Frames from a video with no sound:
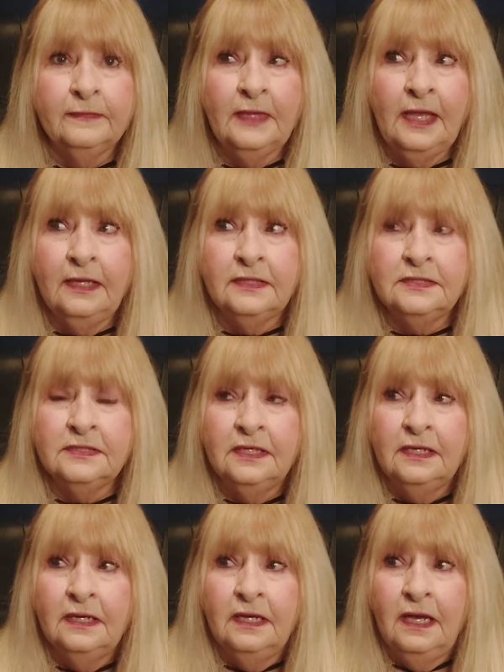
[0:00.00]
and
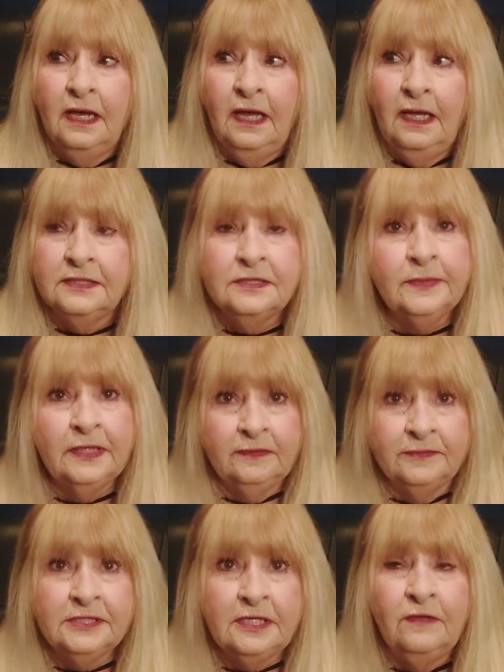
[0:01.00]
submitting
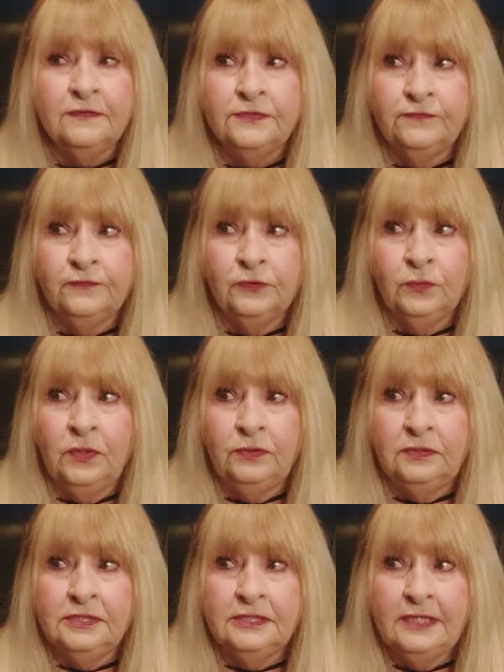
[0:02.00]
themselves for
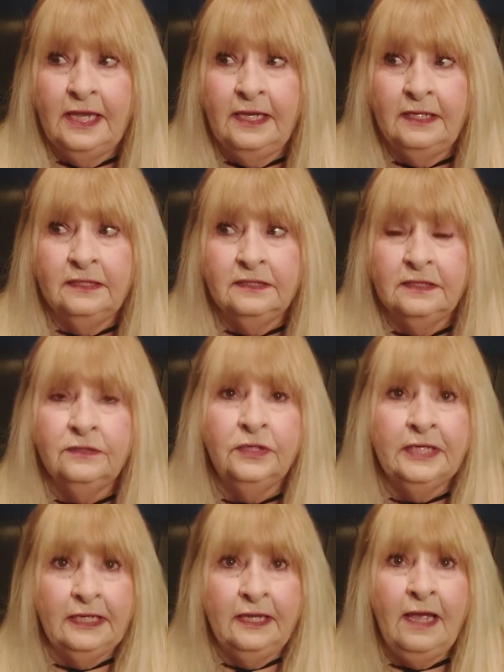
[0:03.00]
roles and
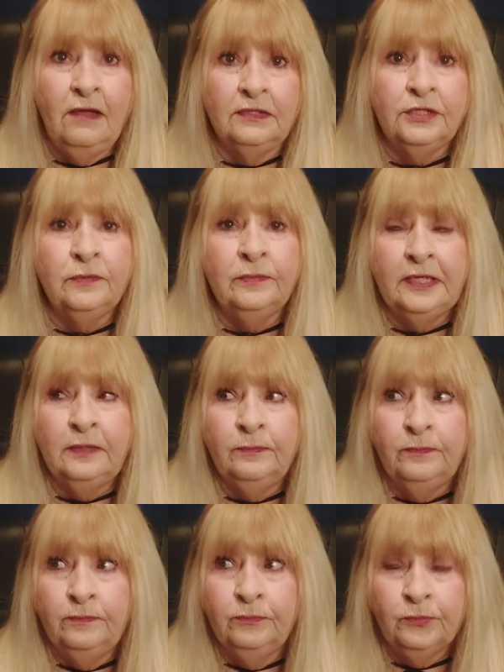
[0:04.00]
looking out. You be
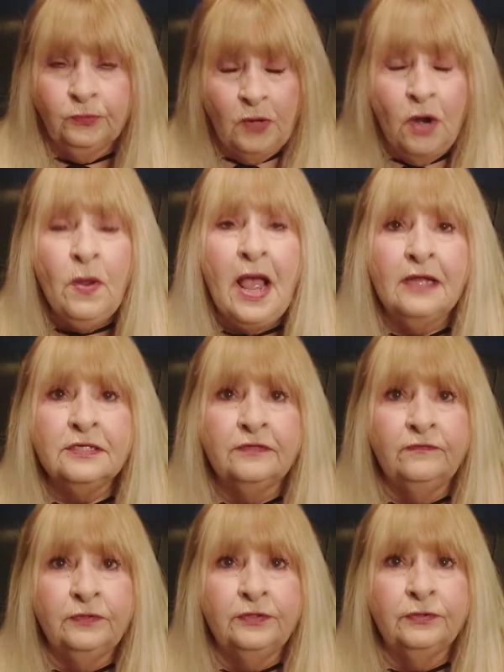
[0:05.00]

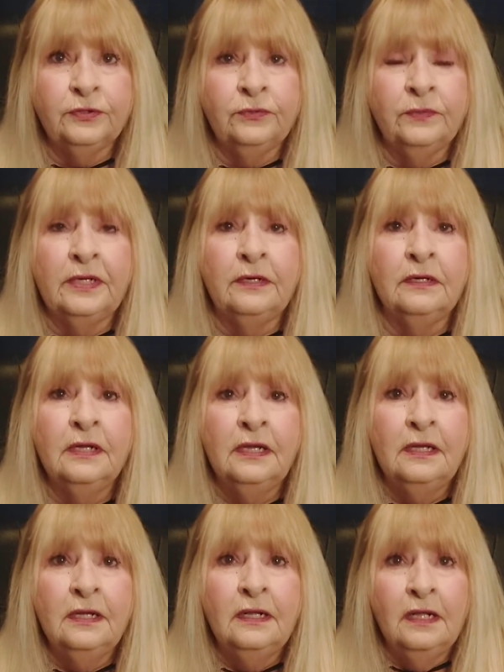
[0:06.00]
proactive with your career.
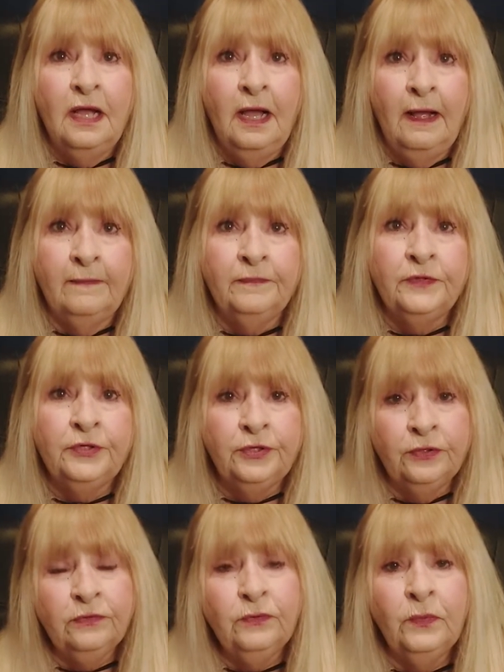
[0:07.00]

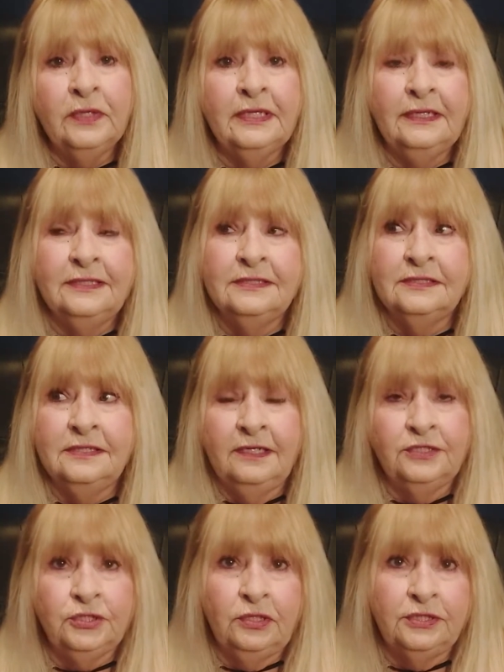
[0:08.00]
You're the one that needs to
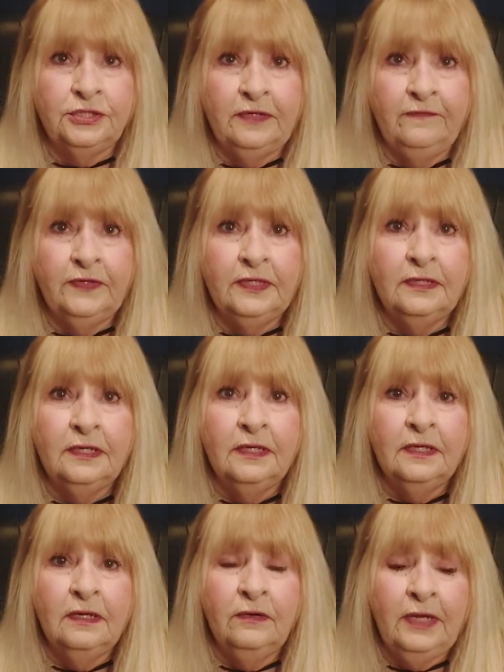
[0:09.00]
take charge of it.
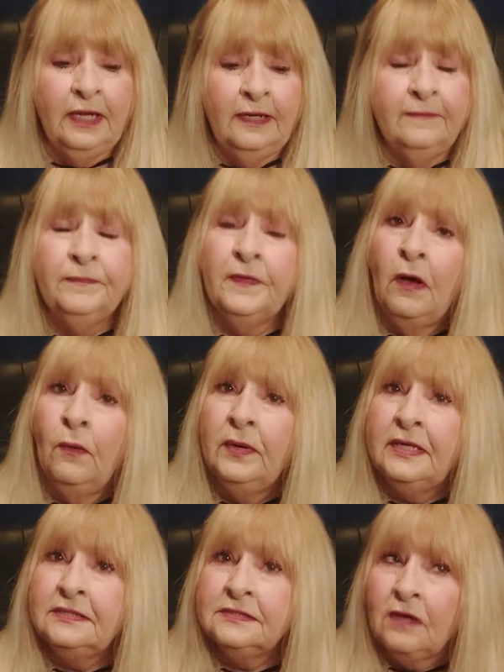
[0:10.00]
Okay.
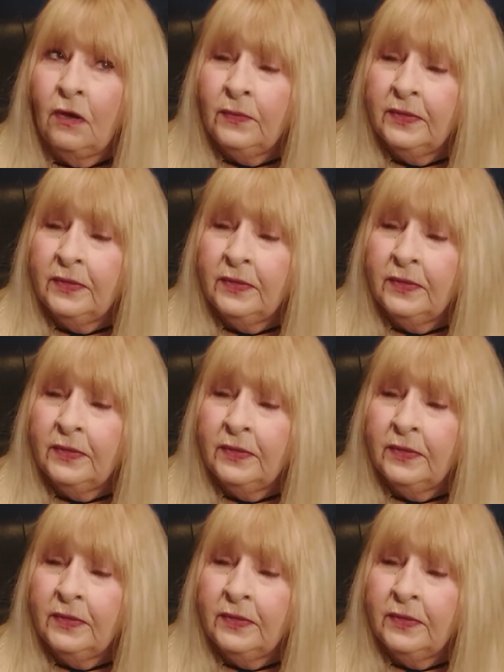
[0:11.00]
Always